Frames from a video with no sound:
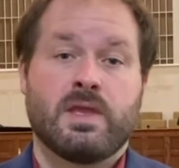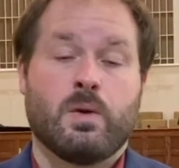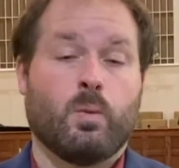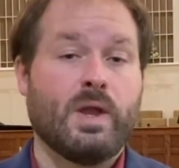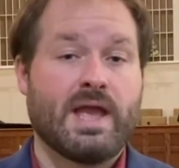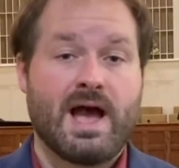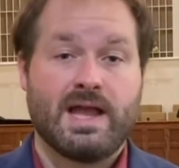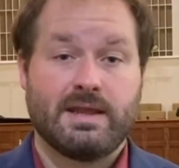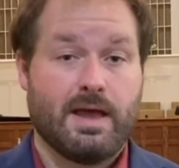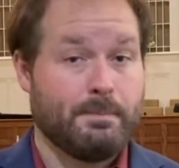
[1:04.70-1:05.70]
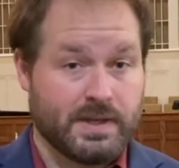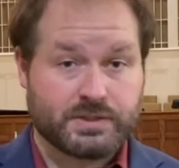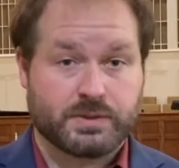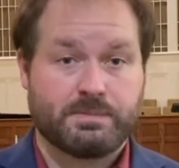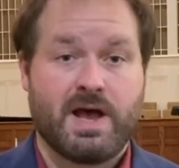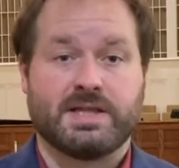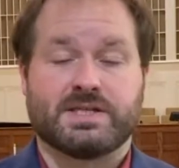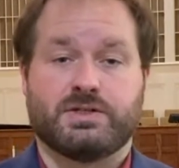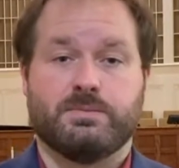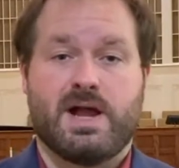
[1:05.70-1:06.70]
We got a mixed response,
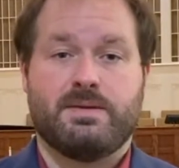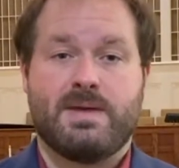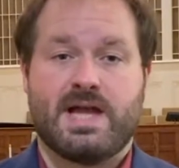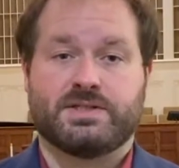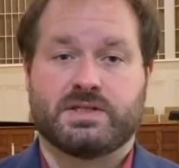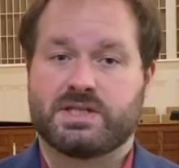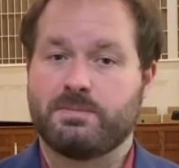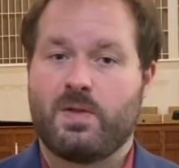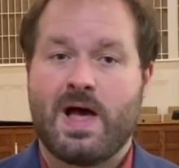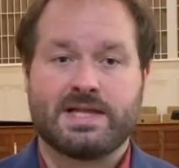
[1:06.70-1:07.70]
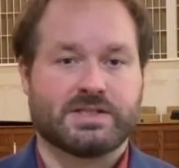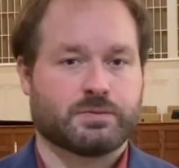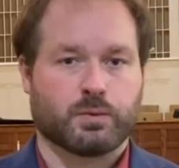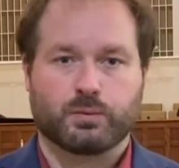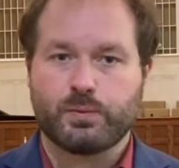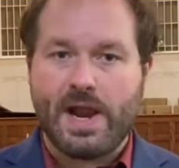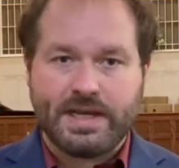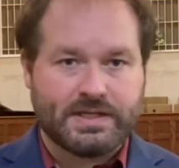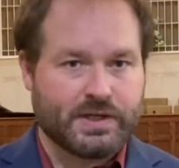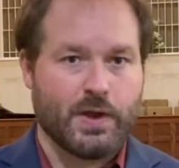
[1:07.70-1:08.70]
as you might imagine. Some classes were
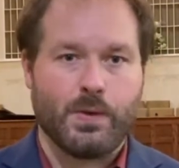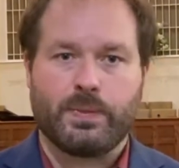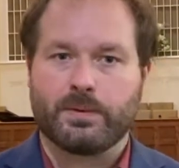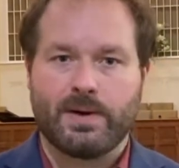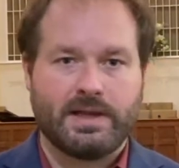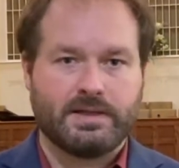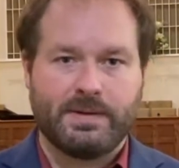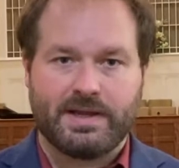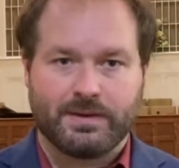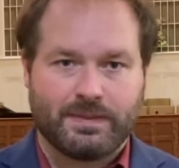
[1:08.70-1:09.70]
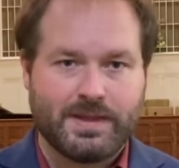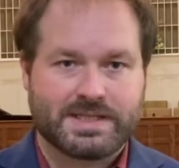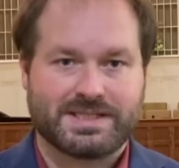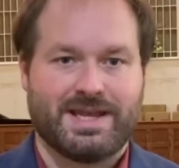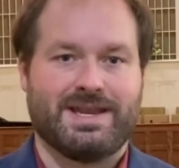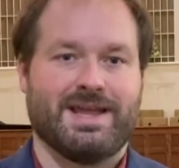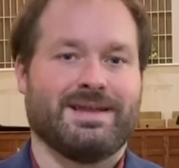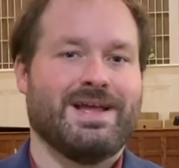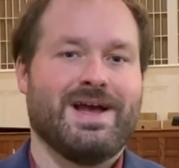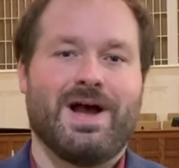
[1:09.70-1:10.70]
ready to go. They're ready to be here this Sunday.
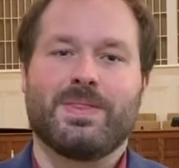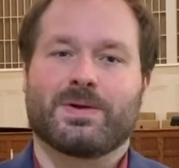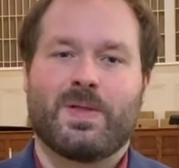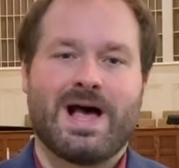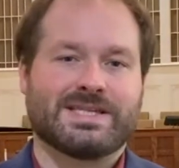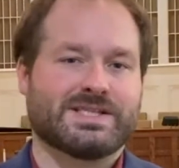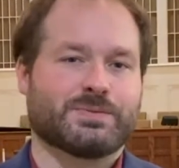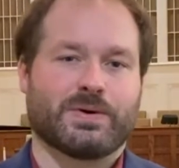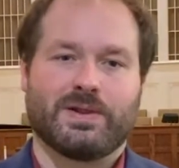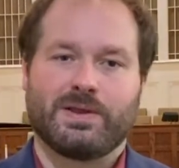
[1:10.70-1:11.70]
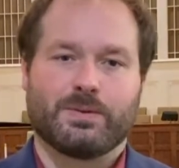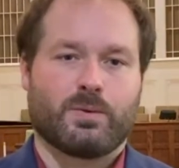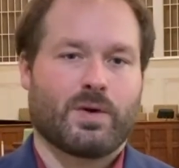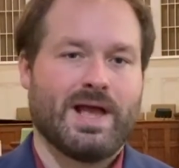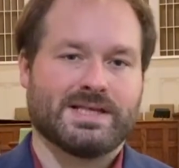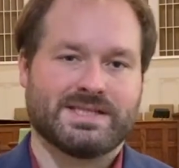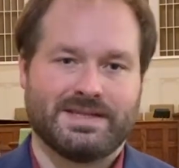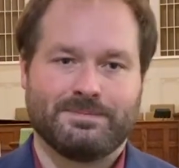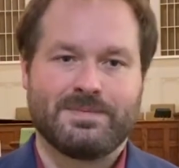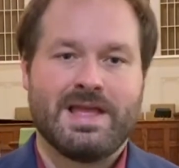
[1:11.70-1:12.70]
Other classes were a little more hesitant.